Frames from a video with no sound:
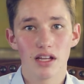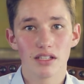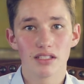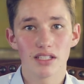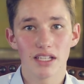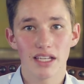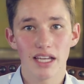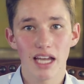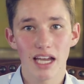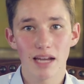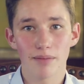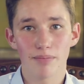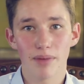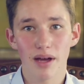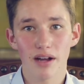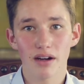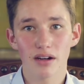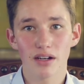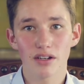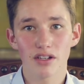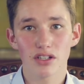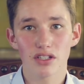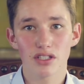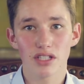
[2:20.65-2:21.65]
to gain better
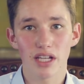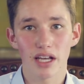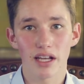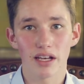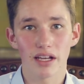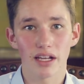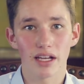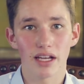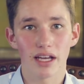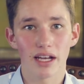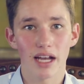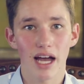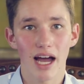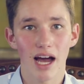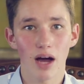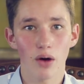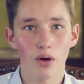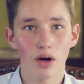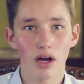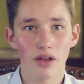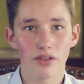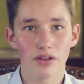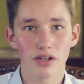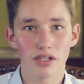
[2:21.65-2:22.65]
understanding and
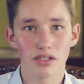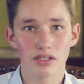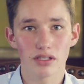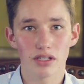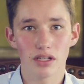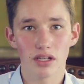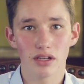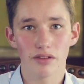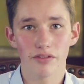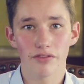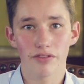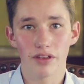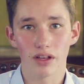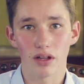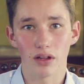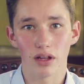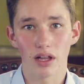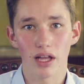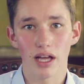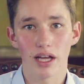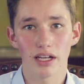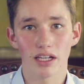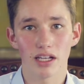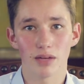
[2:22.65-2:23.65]
how others
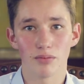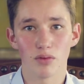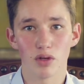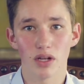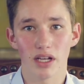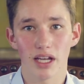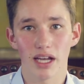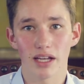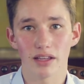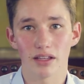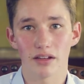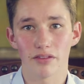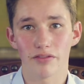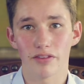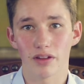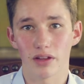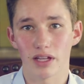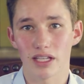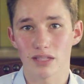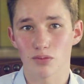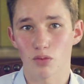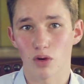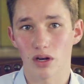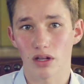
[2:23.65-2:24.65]
feel and communicate their
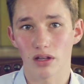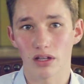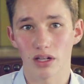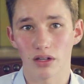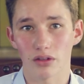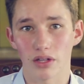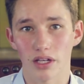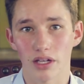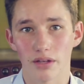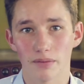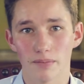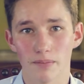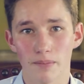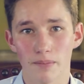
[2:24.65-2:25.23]
feelings more clearly.